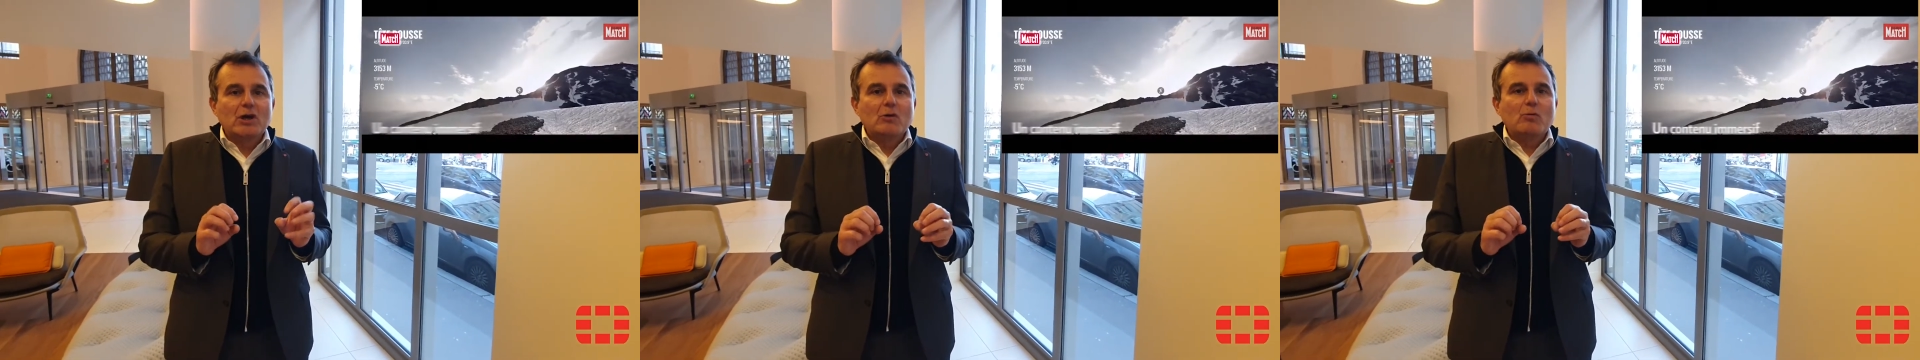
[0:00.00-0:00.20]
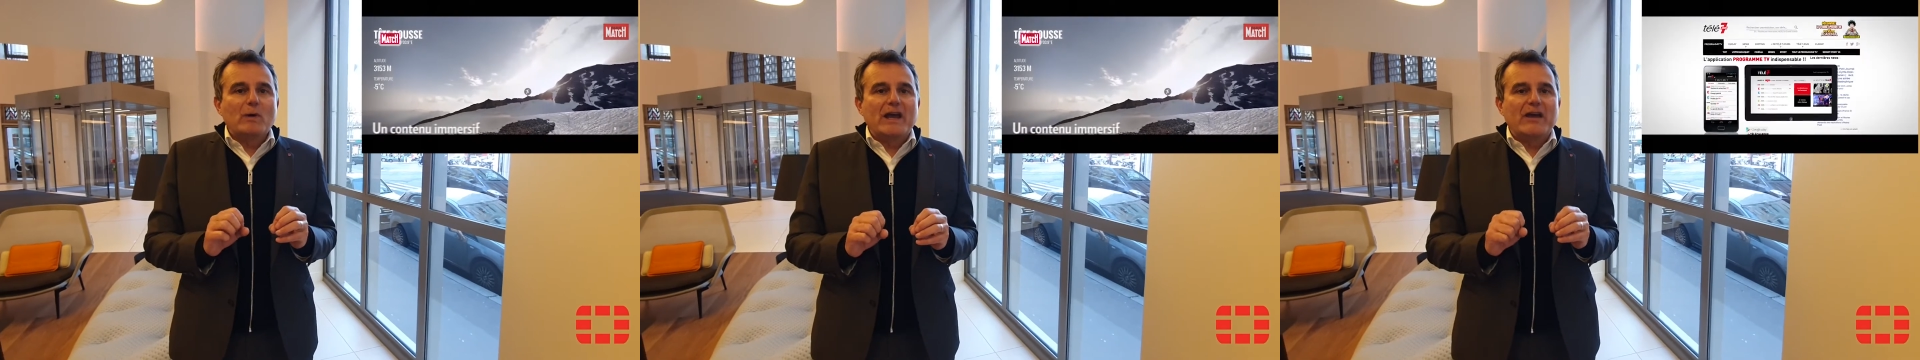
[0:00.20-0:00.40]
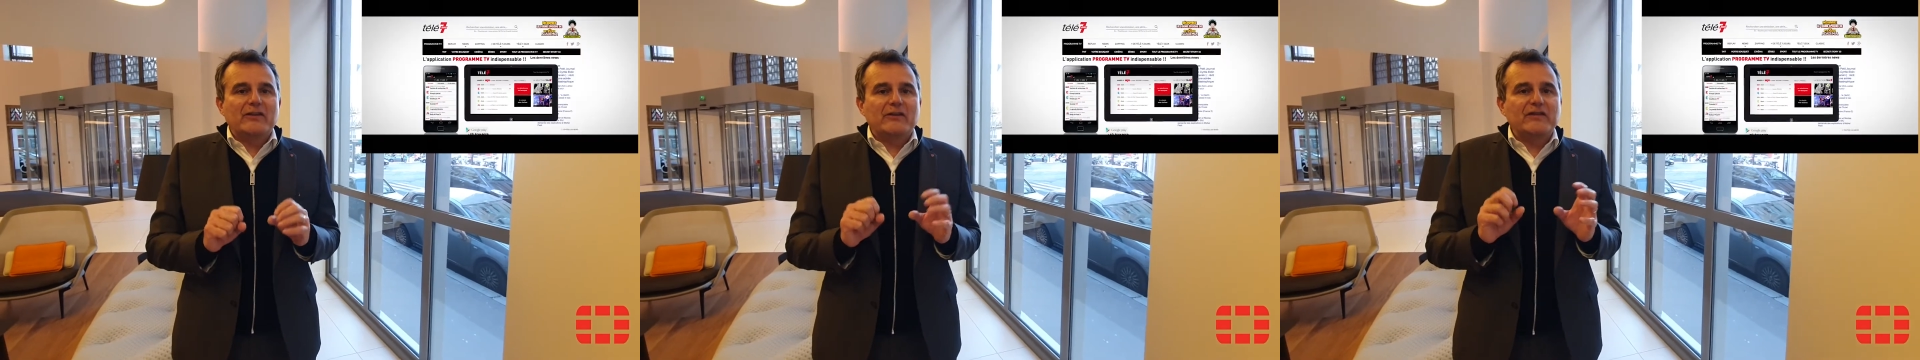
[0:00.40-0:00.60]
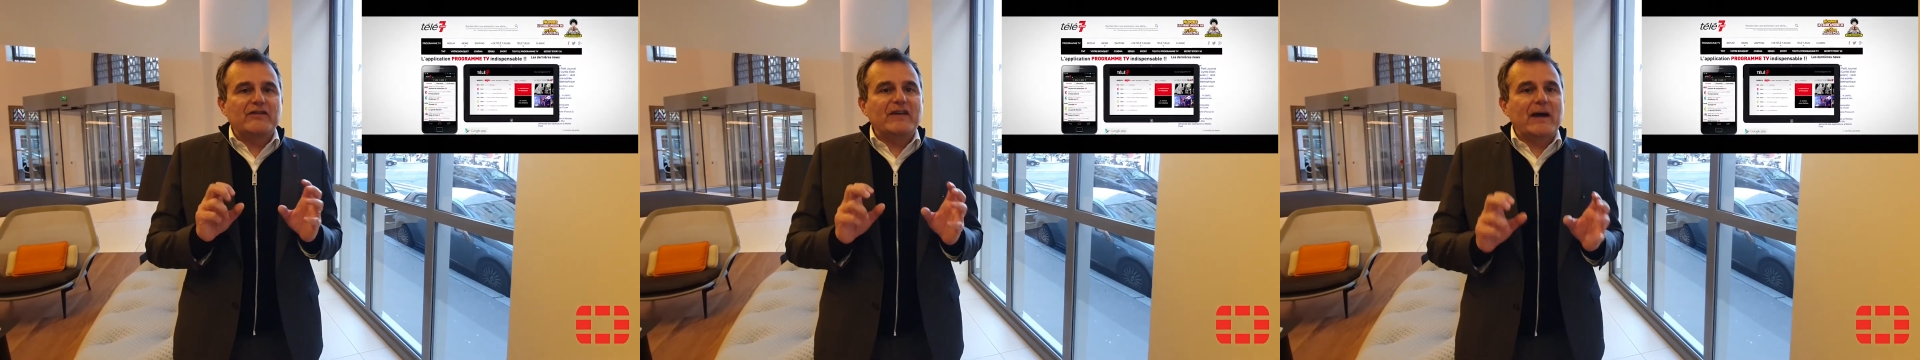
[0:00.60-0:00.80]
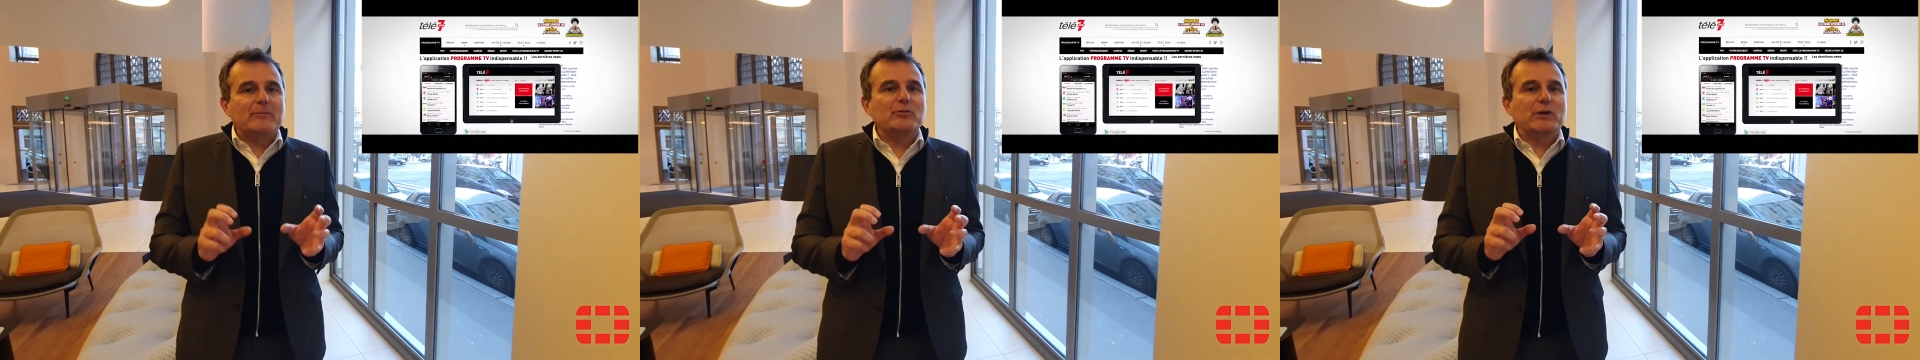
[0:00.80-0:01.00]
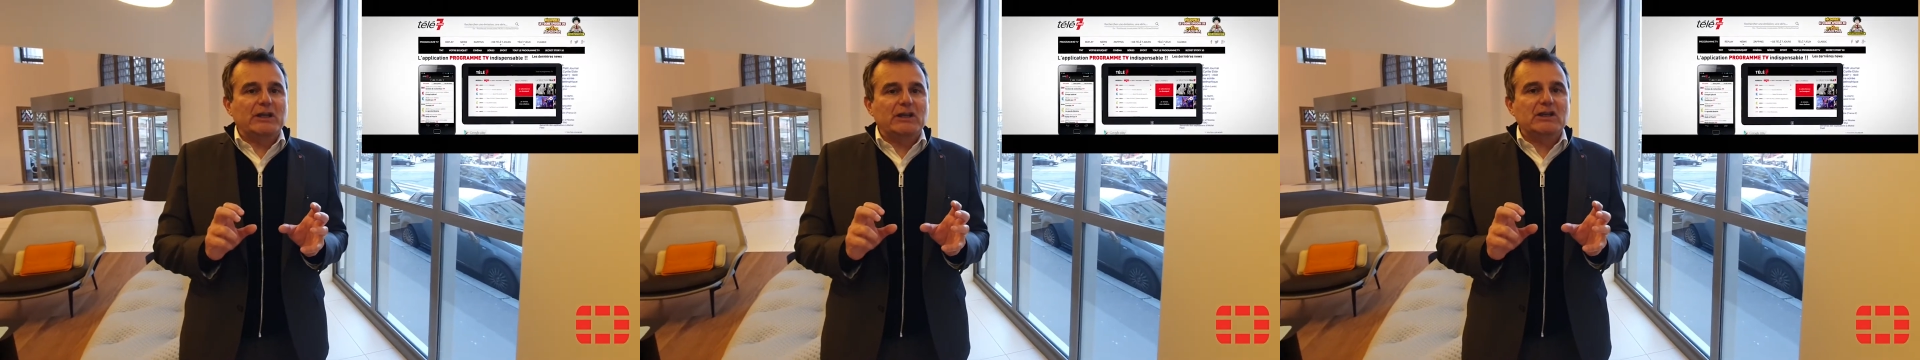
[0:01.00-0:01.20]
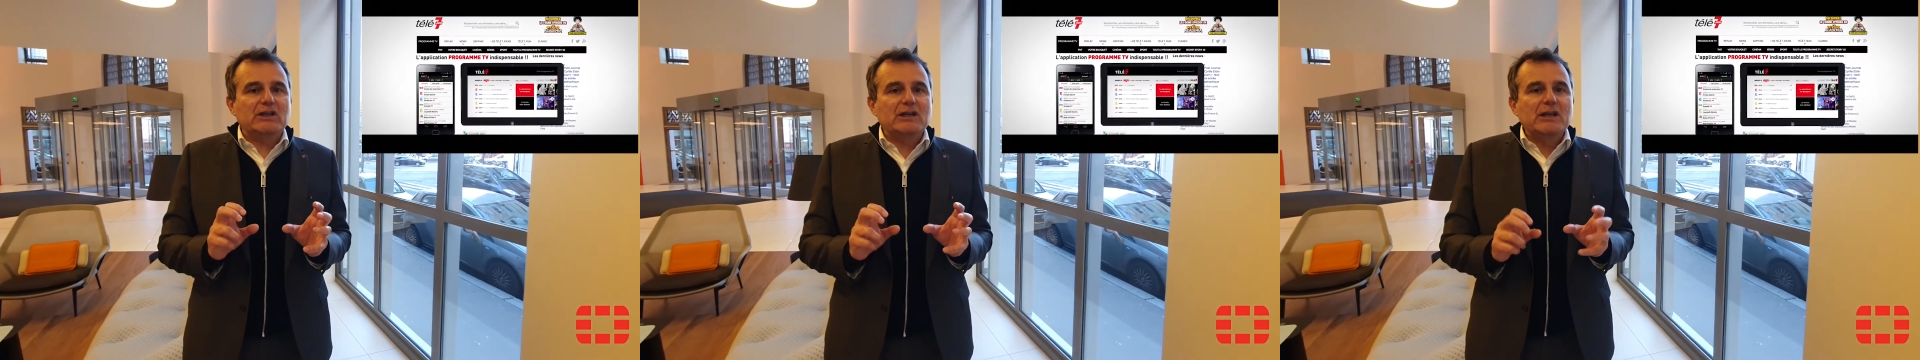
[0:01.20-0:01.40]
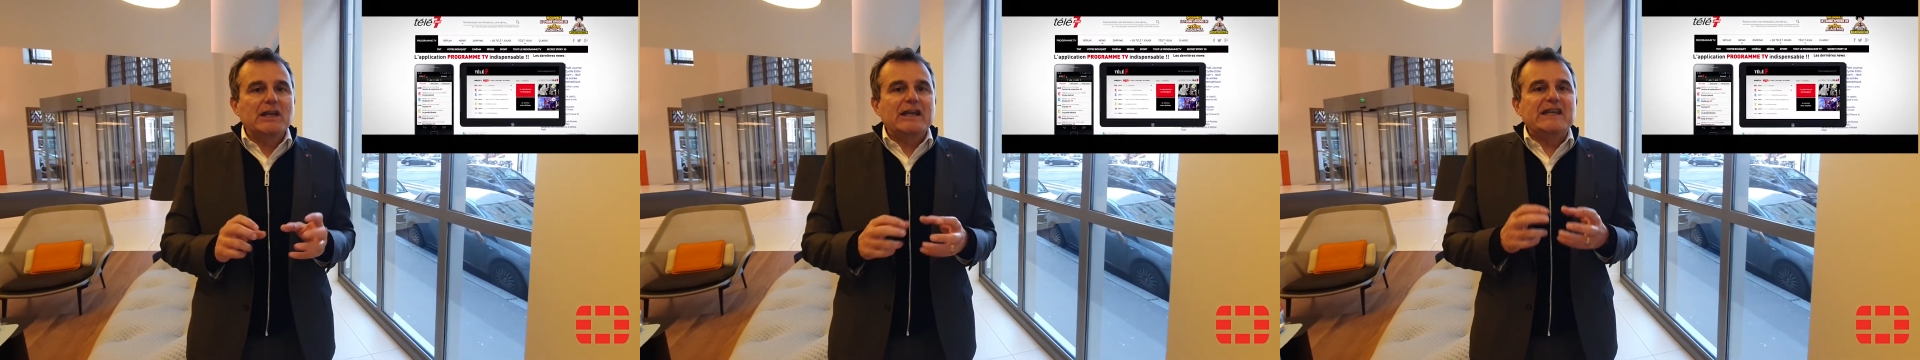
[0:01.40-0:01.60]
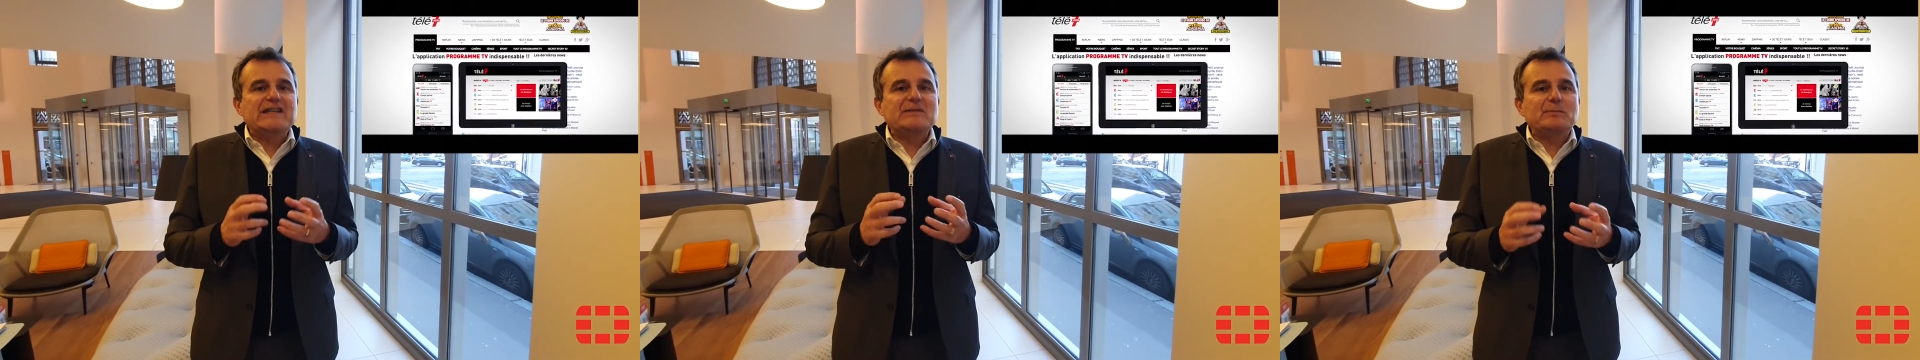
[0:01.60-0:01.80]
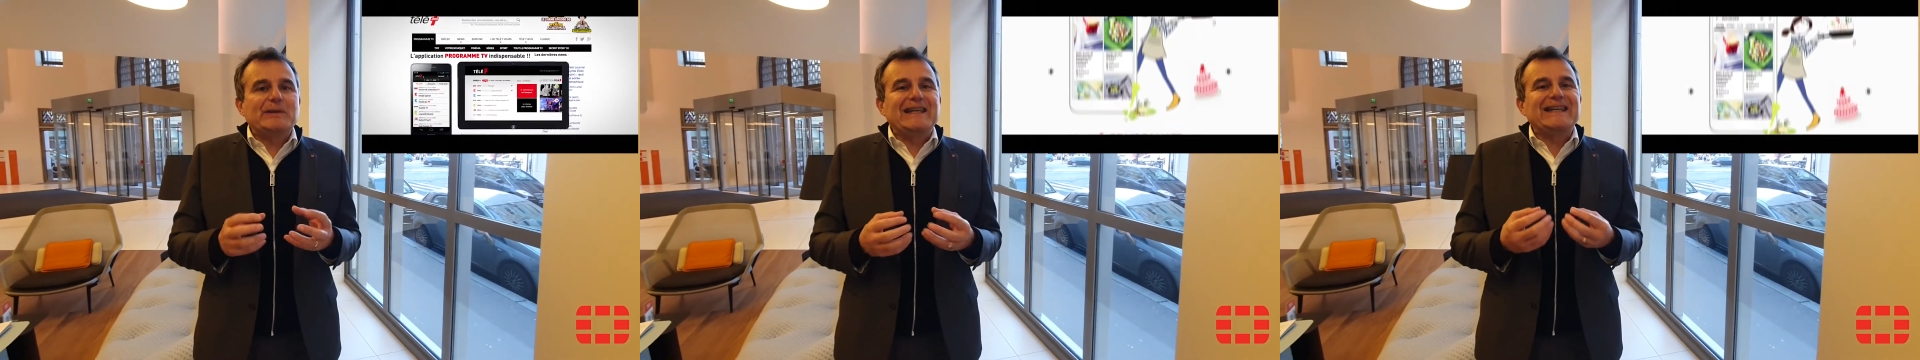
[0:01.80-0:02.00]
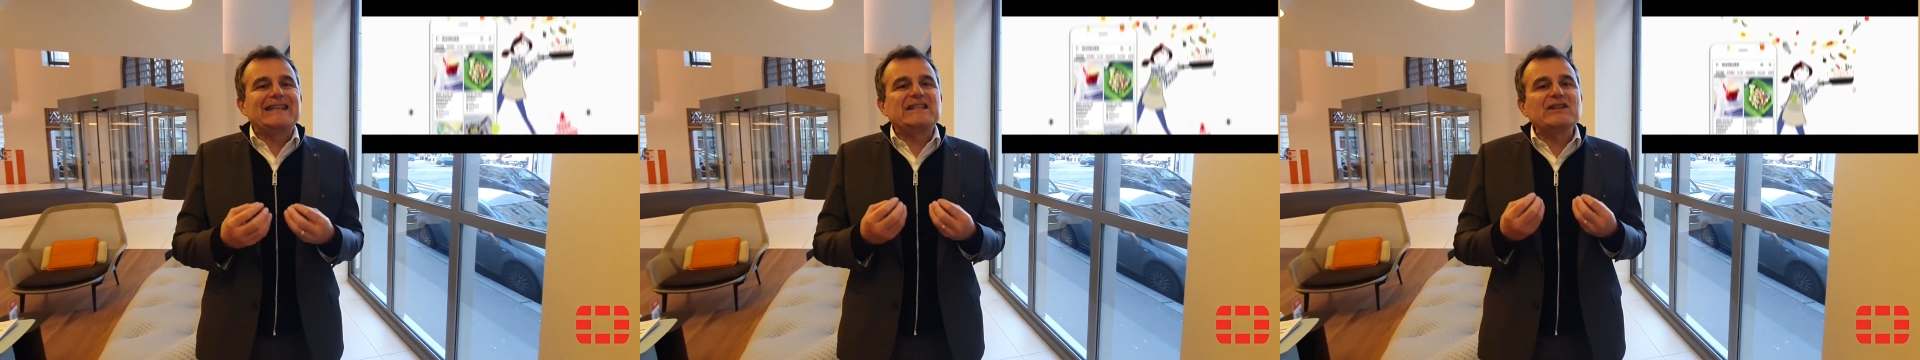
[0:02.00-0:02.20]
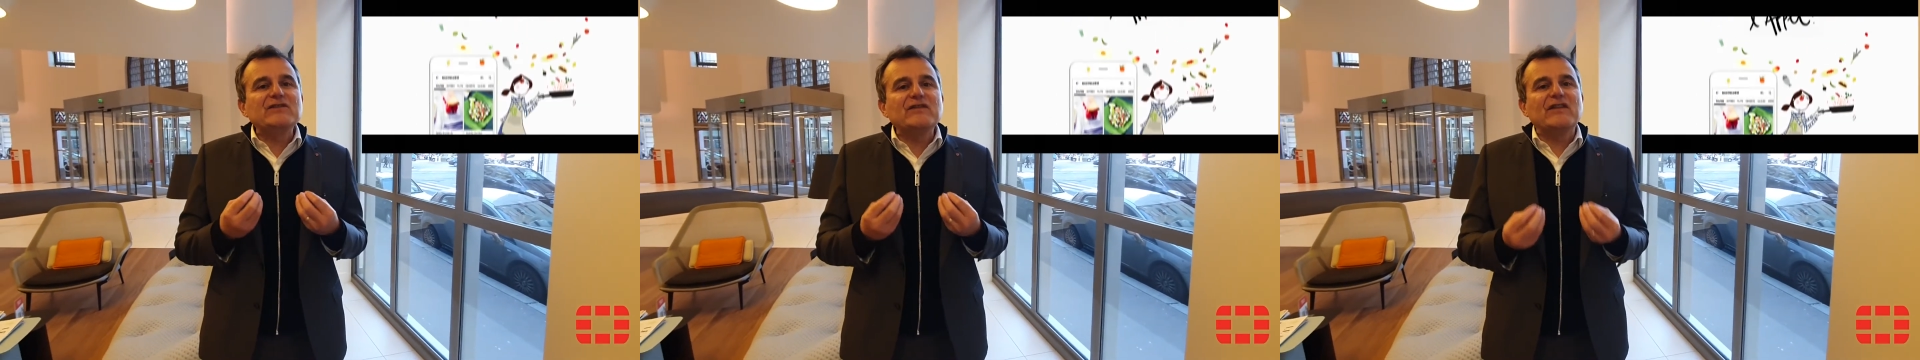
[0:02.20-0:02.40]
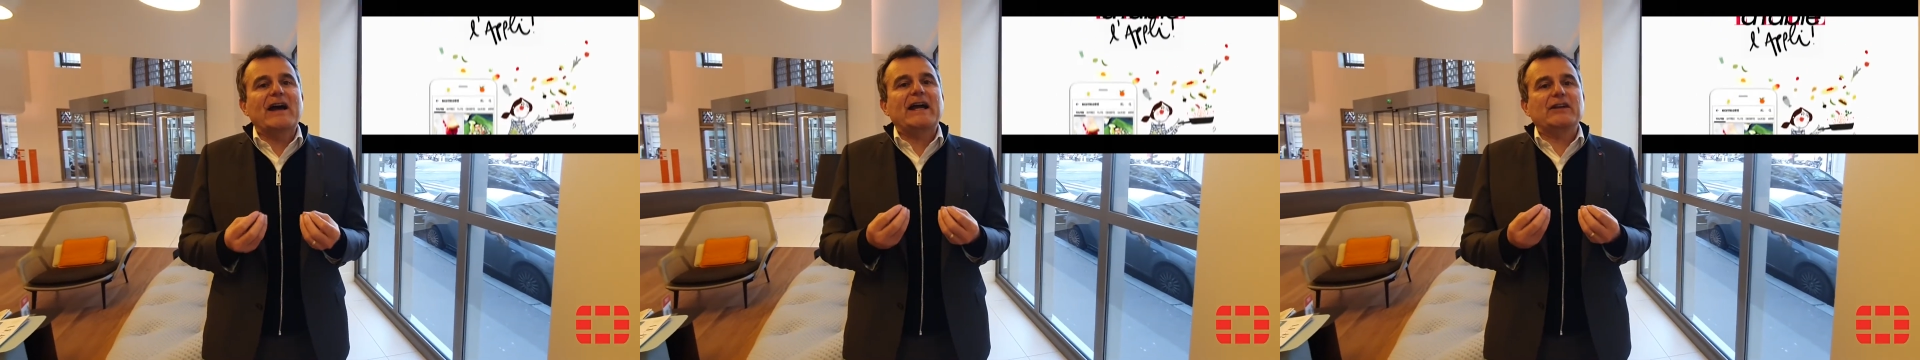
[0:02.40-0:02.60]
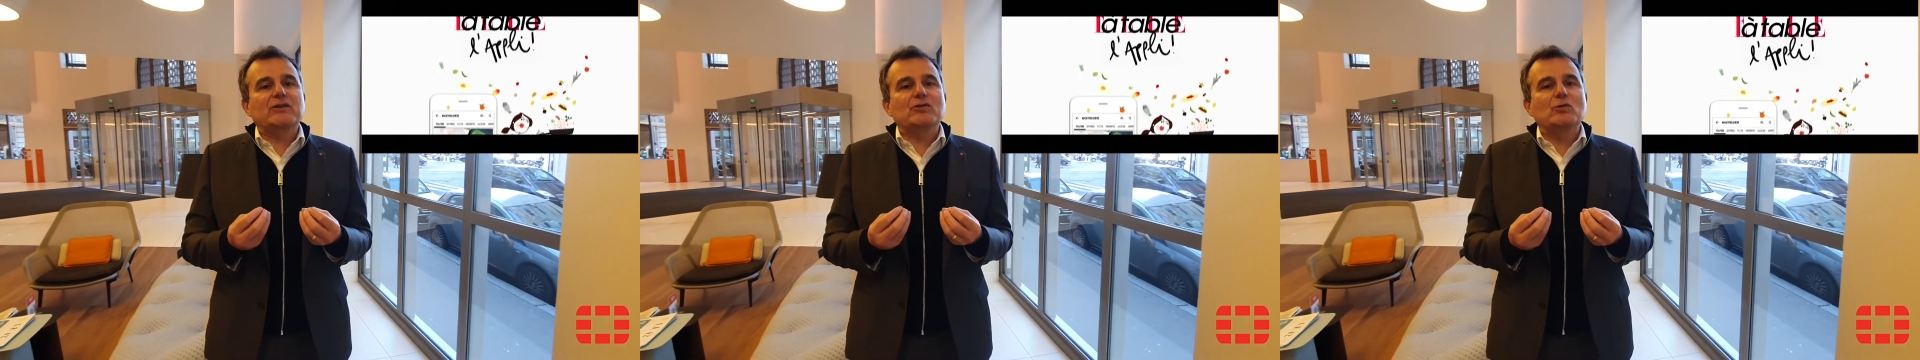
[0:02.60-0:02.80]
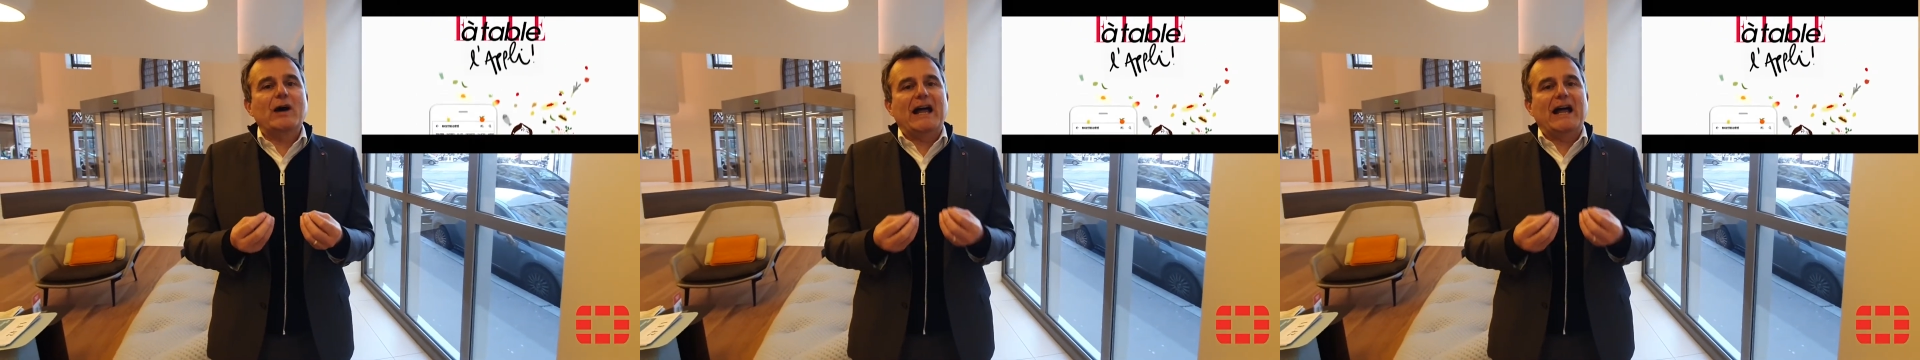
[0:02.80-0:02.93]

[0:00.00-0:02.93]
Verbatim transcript: where the fabric is being de facto